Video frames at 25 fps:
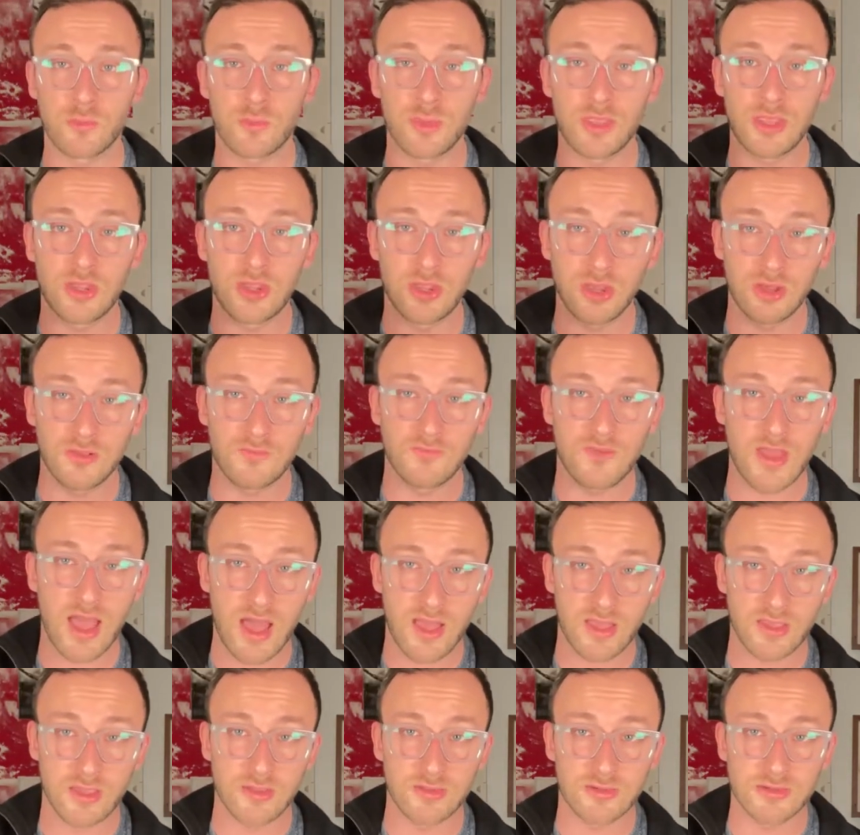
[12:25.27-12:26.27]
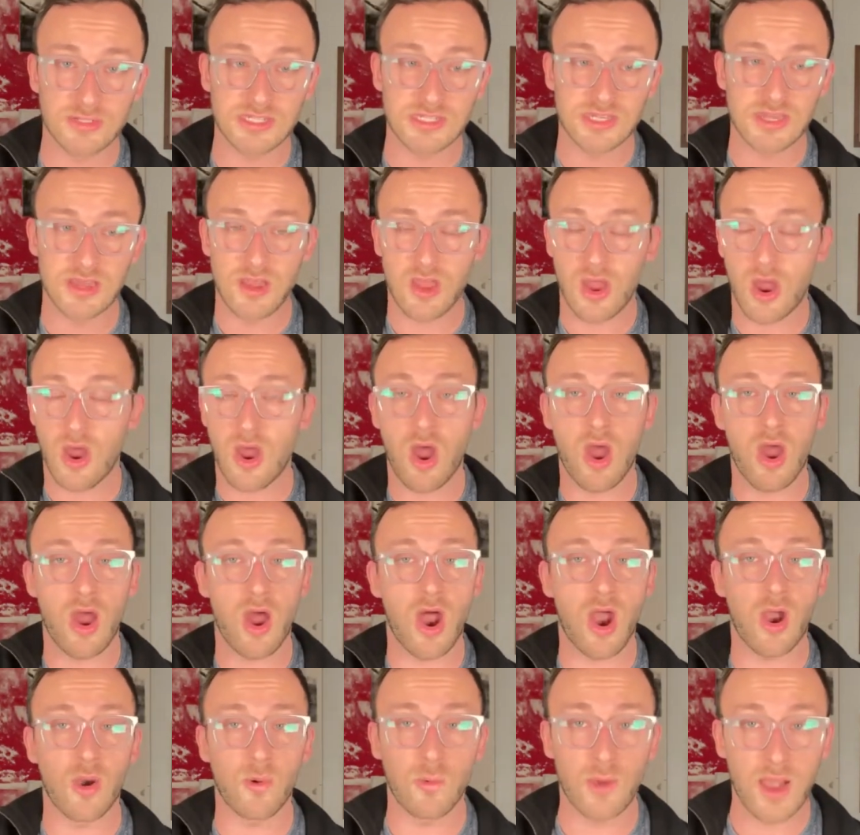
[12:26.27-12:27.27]
be good values
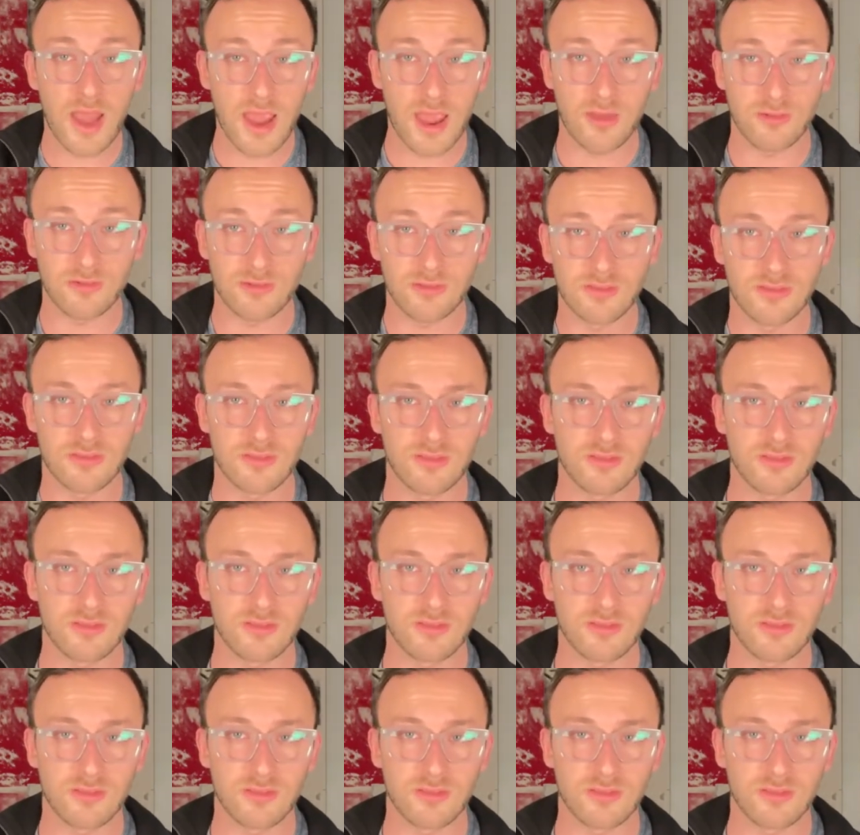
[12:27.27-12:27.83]
around.